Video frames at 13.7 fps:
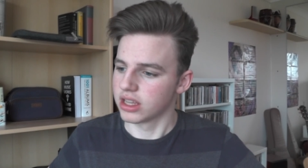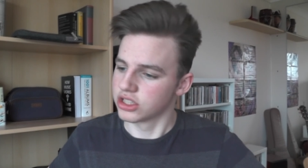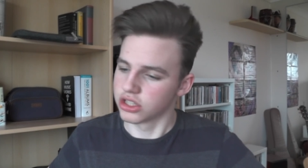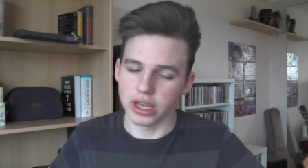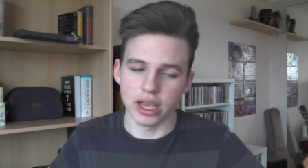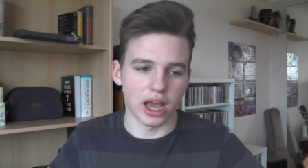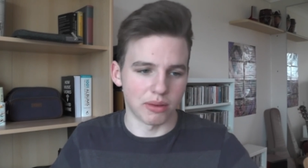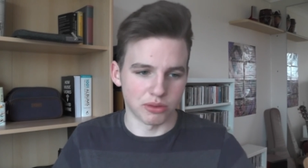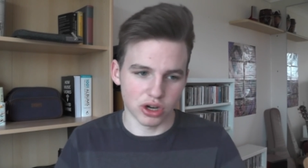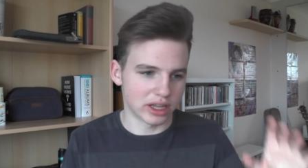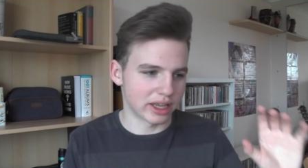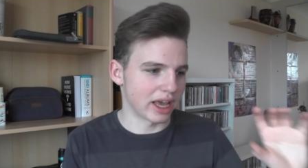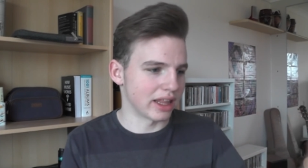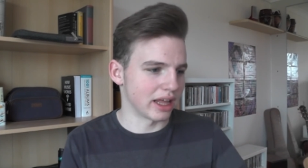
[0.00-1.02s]
So yeah, I'm
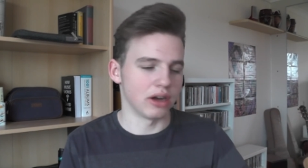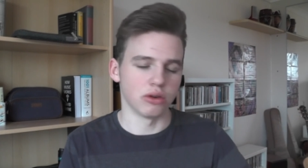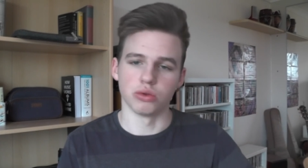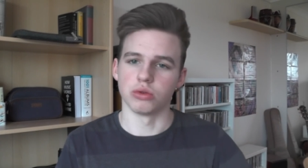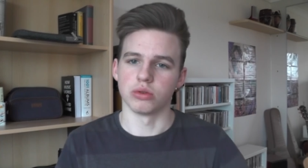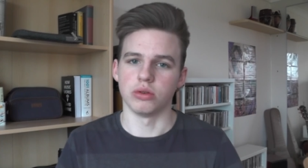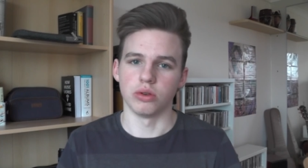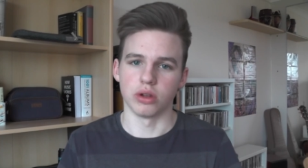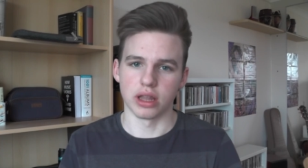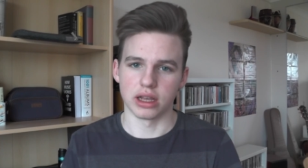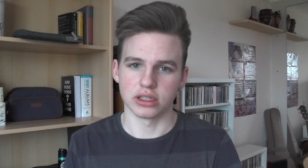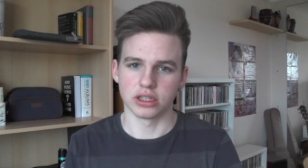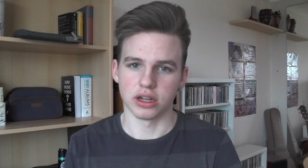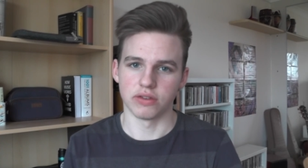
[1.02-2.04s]
trying to get that all of
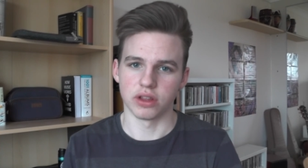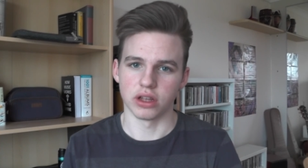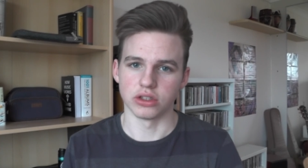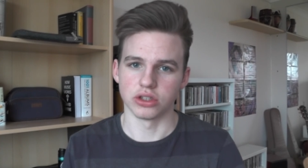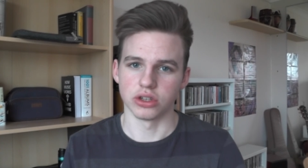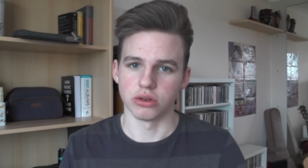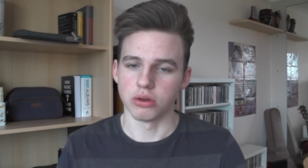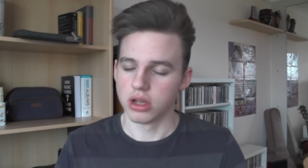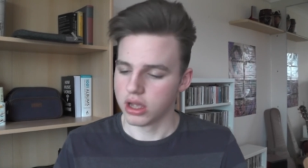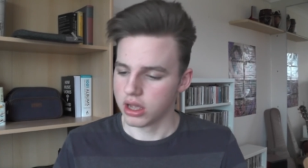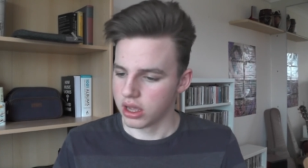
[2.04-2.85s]
that stuff done too.